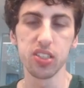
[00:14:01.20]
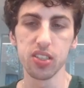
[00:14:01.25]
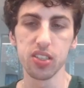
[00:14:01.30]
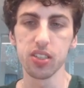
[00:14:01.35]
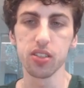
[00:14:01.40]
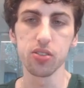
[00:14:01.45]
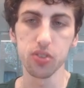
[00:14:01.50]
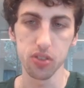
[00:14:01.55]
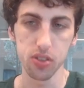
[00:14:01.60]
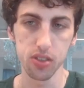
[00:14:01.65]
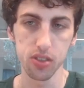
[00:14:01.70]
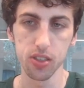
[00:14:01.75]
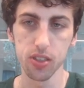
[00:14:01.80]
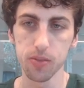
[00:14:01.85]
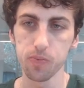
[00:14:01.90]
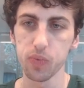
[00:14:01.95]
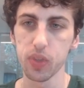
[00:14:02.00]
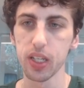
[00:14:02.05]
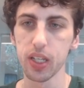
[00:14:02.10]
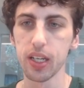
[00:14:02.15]
single
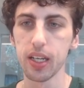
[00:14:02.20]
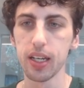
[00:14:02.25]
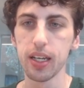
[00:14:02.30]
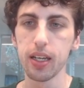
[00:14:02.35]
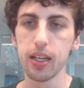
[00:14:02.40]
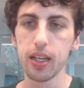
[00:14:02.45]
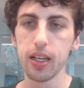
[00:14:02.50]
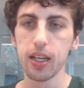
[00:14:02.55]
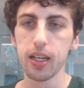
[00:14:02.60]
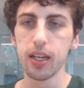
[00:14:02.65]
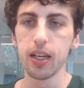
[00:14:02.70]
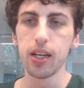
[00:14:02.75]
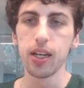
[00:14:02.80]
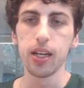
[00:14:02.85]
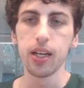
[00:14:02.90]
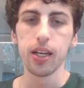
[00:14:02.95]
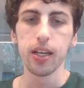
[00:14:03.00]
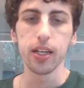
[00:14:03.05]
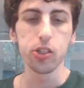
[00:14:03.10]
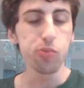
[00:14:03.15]
turn.
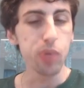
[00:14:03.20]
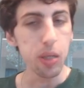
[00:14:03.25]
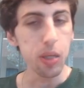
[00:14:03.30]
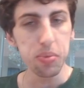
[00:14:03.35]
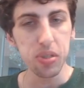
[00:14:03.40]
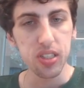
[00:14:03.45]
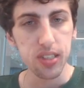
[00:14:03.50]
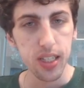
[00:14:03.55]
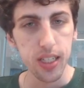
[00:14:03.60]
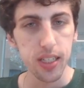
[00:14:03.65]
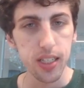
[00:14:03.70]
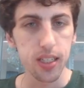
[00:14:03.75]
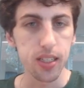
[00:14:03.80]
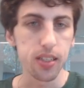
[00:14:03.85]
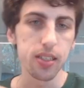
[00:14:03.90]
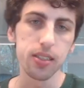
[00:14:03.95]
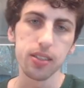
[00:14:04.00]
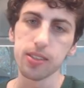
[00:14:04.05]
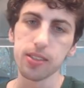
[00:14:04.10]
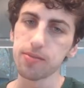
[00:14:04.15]
And you might be
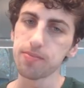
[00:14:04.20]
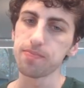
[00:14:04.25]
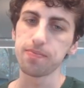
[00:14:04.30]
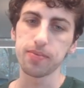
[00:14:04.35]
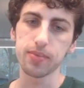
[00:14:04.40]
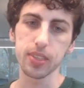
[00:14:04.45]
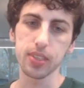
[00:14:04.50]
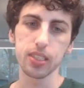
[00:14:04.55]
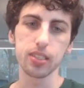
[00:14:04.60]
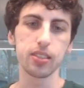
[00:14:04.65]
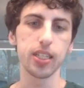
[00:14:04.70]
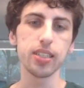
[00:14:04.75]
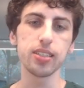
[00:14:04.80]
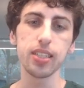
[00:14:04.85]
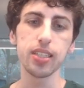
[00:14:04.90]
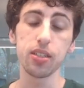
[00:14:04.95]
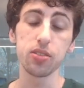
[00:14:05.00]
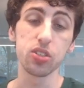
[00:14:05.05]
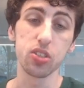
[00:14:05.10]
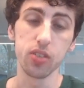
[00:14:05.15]
saying, that
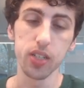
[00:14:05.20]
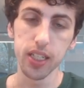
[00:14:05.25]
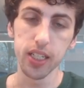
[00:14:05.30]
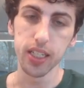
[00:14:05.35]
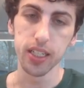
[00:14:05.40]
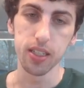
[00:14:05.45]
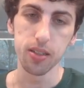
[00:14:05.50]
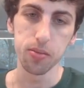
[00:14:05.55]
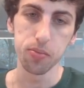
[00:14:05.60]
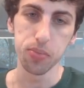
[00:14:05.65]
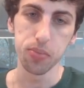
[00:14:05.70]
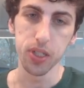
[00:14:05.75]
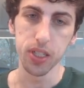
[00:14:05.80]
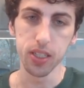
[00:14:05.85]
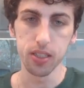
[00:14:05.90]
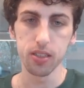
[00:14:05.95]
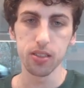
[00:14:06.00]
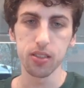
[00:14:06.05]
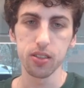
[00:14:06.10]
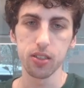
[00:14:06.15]
sounds great,
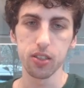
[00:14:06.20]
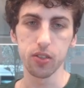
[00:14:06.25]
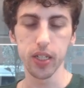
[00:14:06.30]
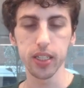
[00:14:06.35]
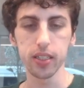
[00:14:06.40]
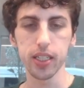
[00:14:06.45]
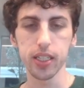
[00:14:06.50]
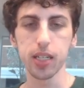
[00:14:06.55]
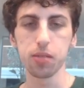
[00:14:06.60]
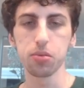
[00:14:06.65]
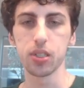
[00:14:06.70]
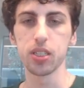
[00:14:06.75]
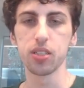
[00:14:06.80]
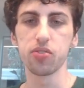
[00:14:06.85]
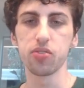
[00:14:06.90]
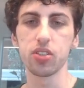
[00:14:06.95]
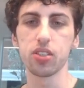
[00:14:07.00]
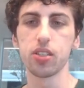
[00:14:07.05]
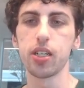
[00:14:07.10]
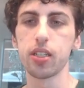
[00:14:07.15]
but Great Library
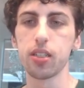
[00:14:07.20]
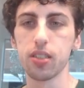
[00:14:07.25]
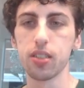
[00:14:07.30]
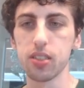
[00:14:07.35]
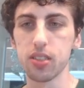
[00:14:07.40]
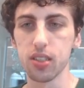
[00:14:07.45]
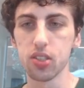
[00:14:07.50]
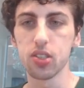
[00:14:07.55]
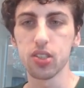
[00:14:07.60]
of Solana is a